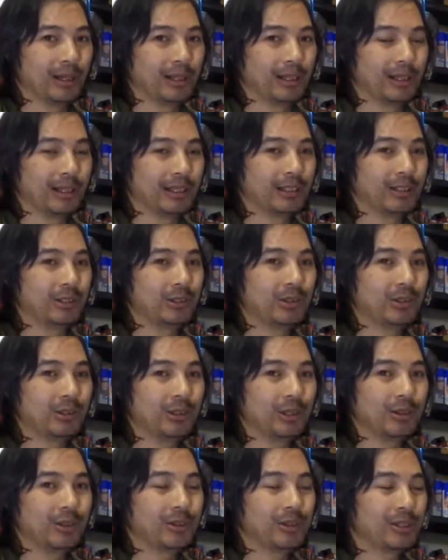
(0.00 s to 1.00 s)
And, and you'll
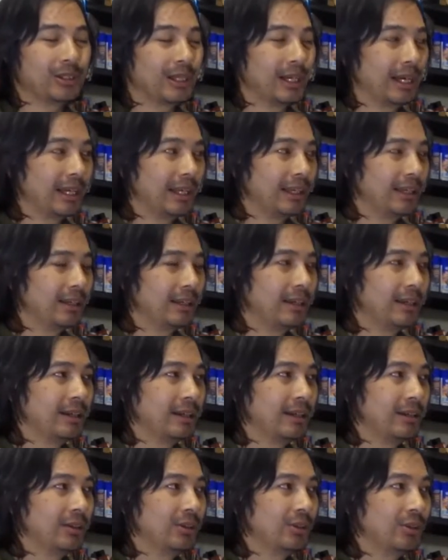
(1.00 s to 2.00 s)
notice that
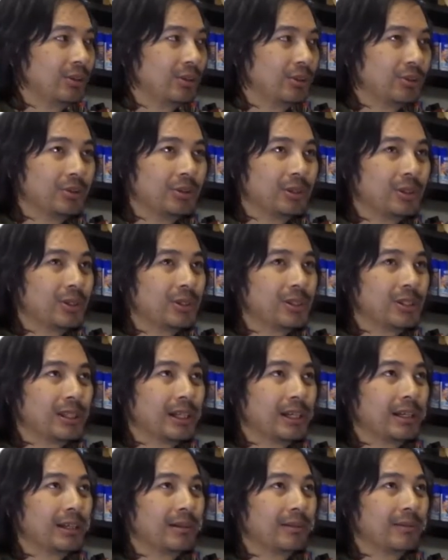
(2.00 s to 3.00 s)
you'll notice
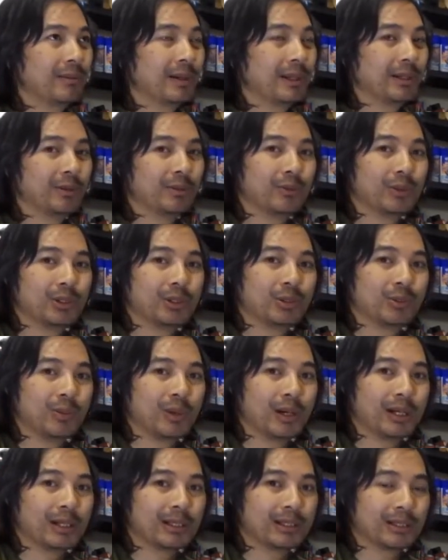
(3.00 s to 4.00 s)
that when, when you
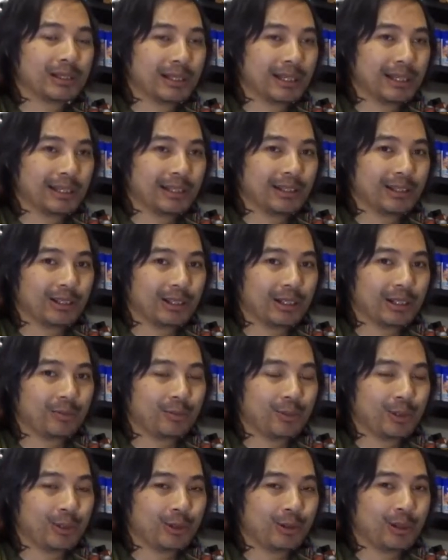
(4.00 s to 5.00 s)
watch that
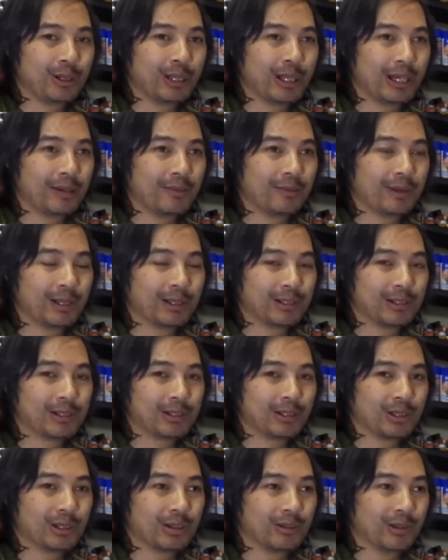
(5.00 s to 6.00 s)
uphill climb on
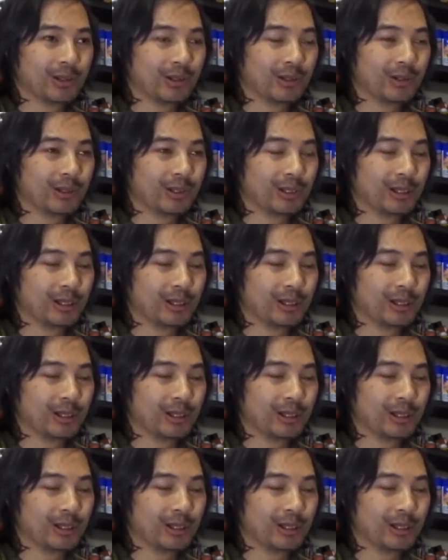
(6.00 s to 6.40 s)
Sierra Road.